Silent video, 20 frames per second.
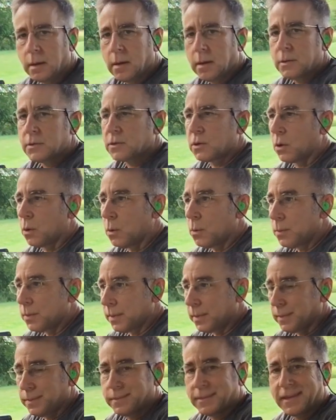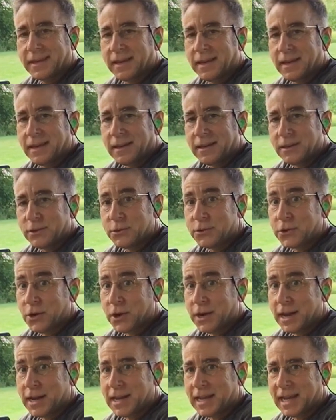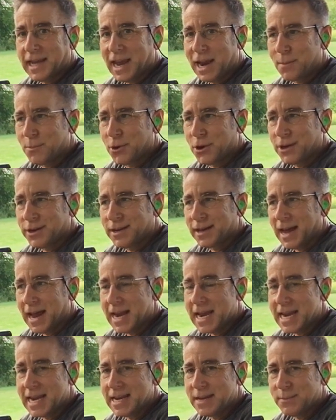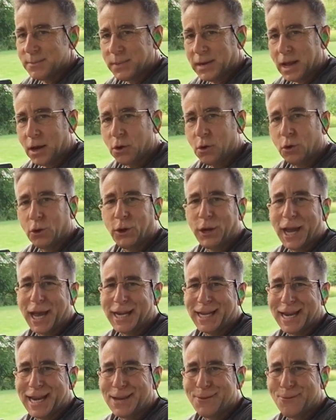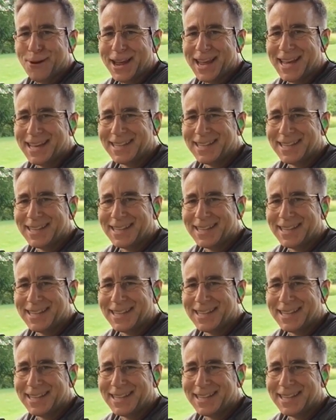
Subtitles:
So, you saw it on the camera. I didn't, but I'll go look at it anyway.